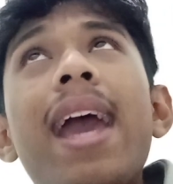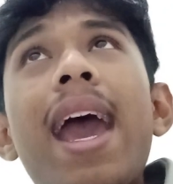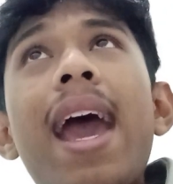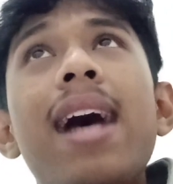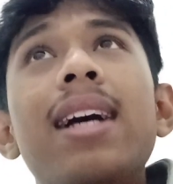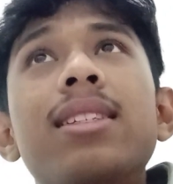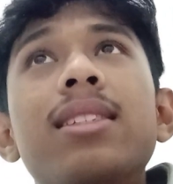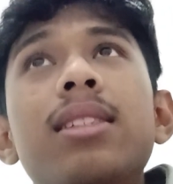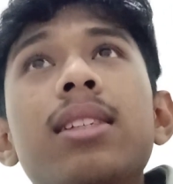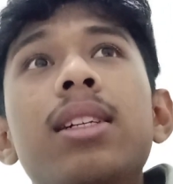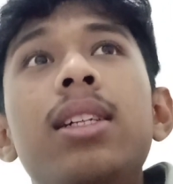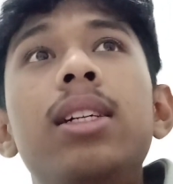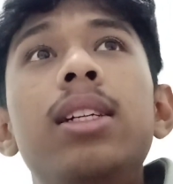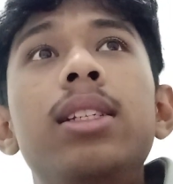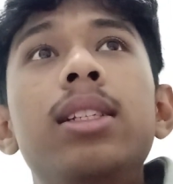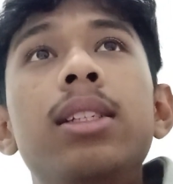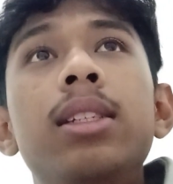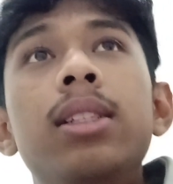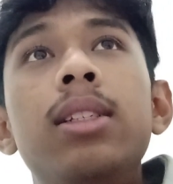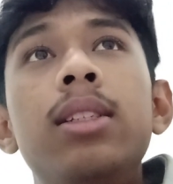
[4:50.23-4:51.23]
as
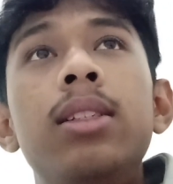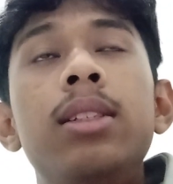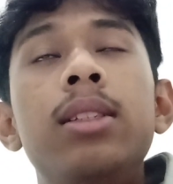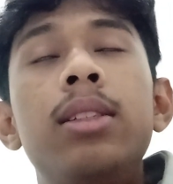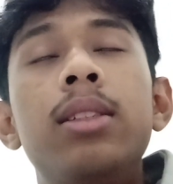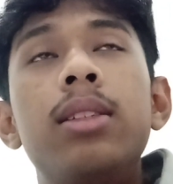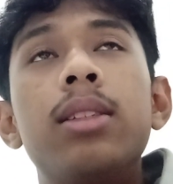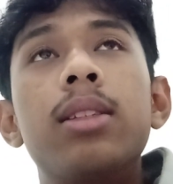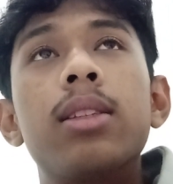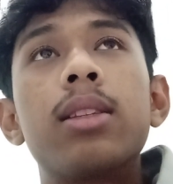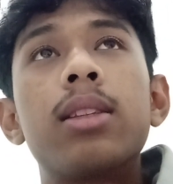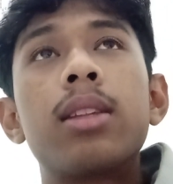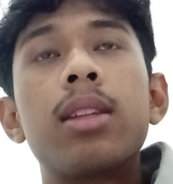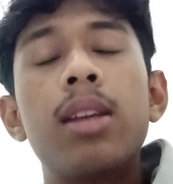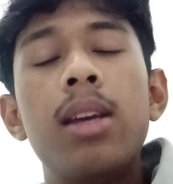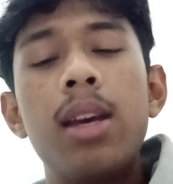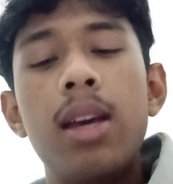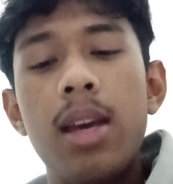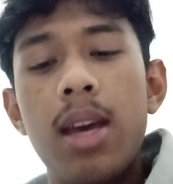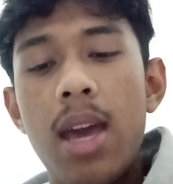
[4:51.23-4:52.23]
an
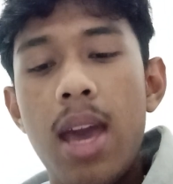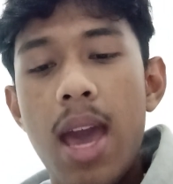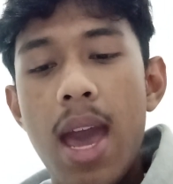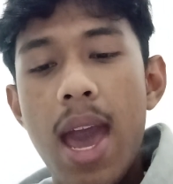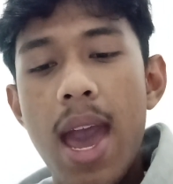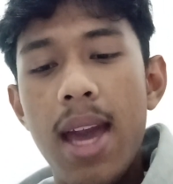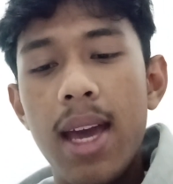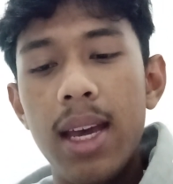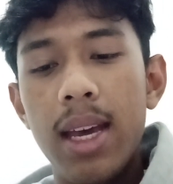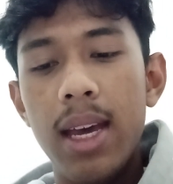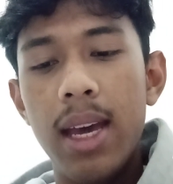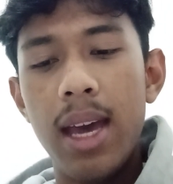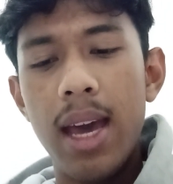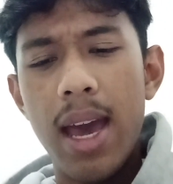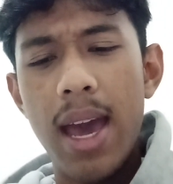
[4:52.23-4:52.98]
act,